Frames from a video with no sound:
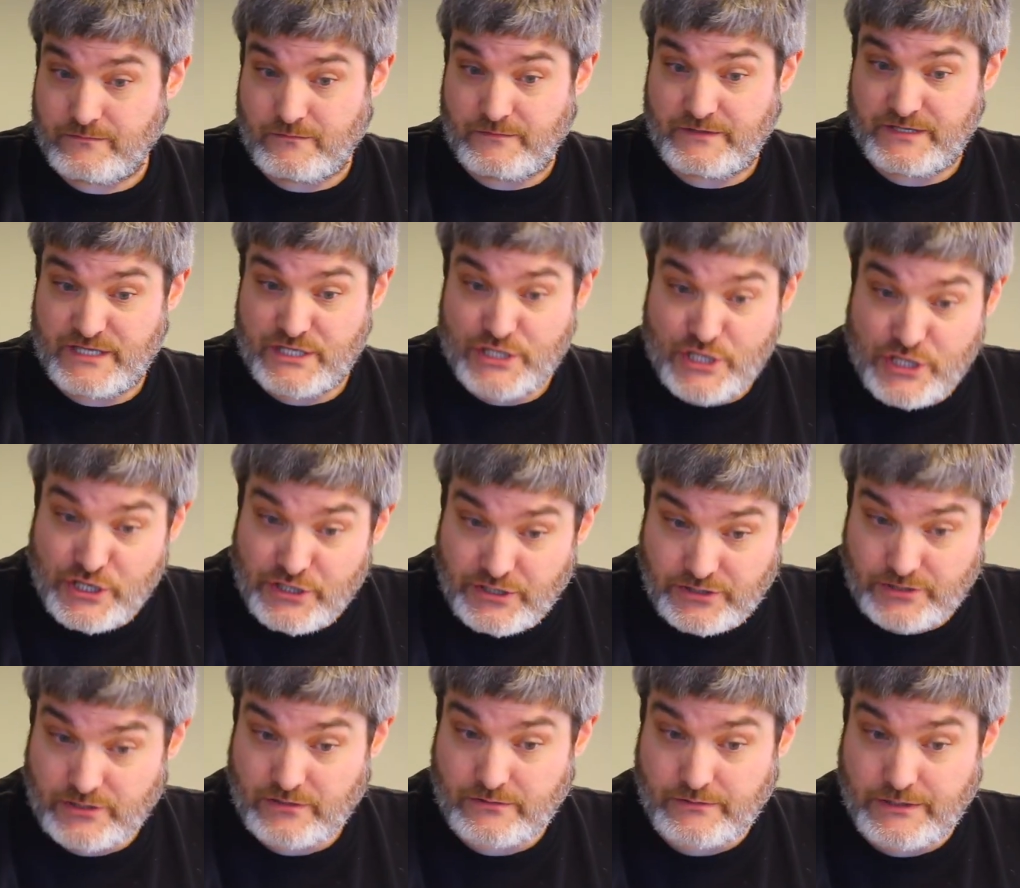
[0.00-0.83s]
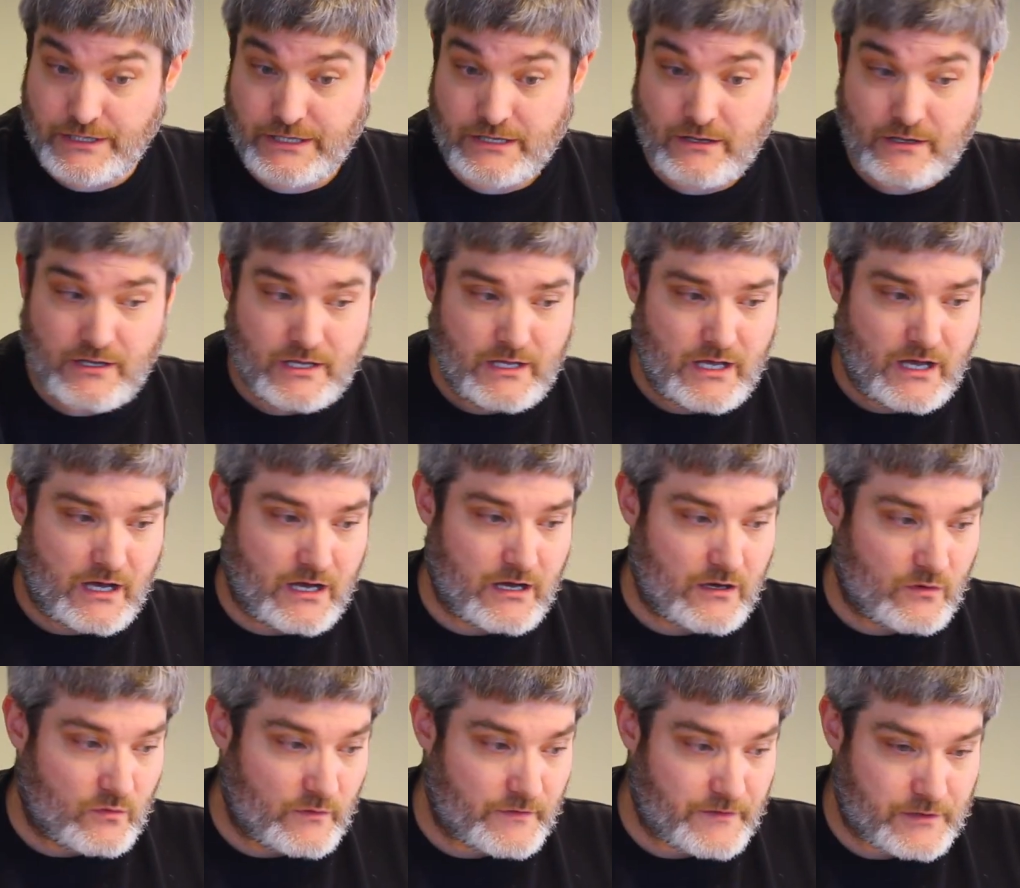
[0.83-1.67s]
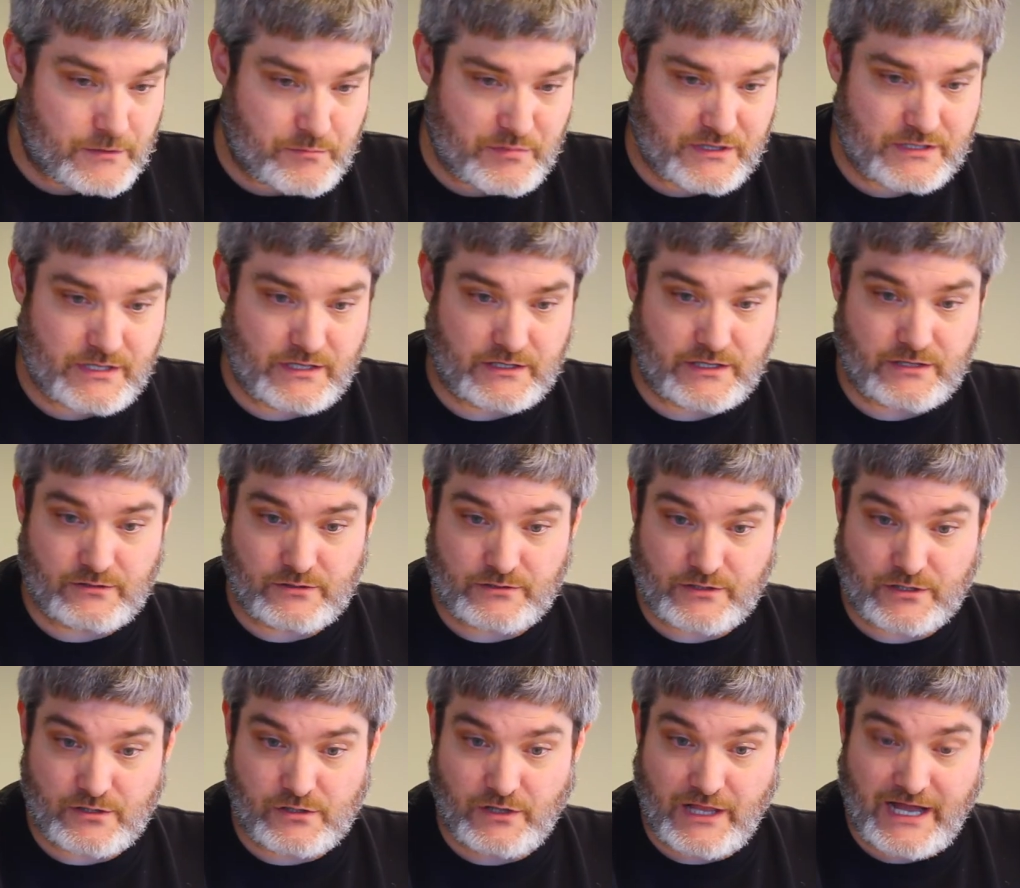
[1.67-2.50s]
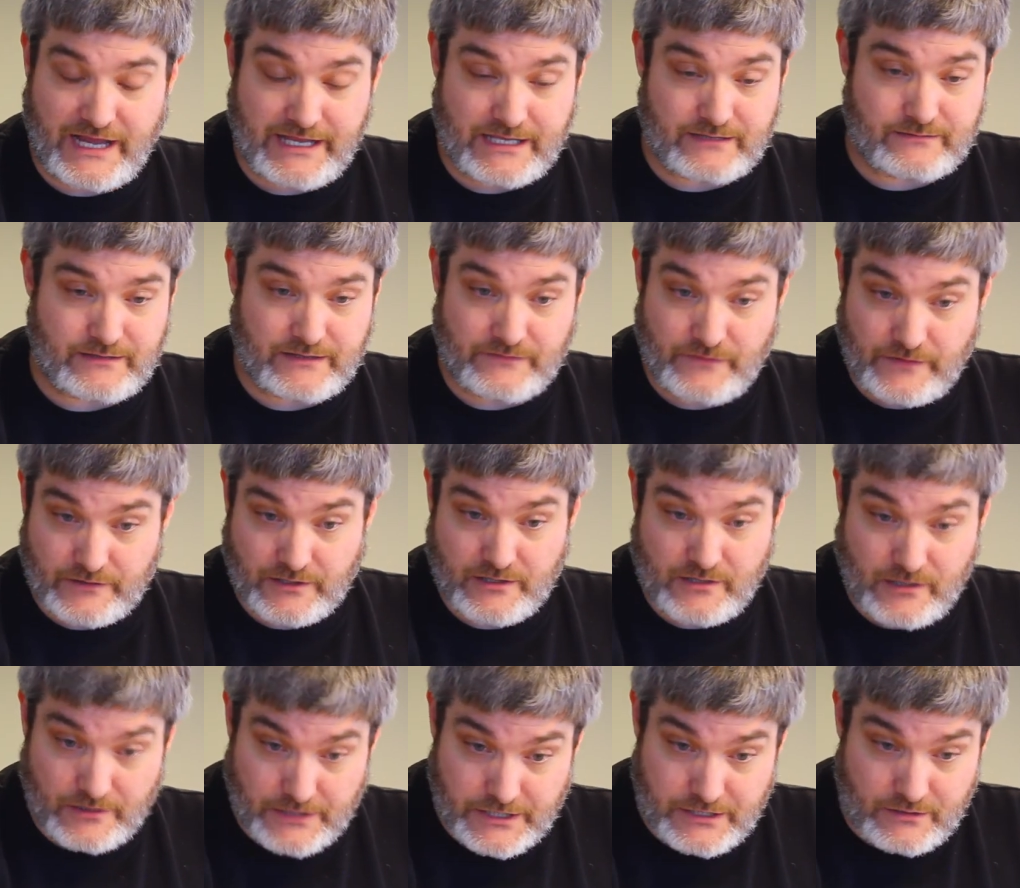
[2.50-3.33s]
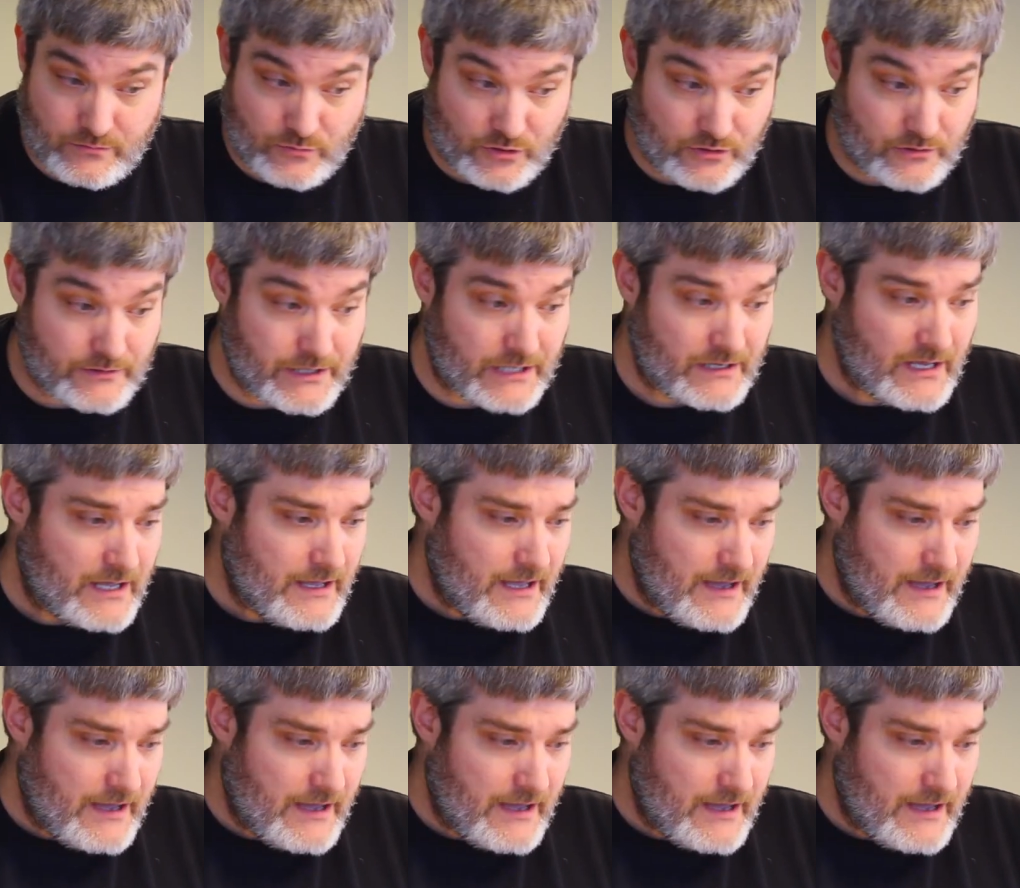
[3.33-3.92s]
years uh, with this particular yeah. client and their customers.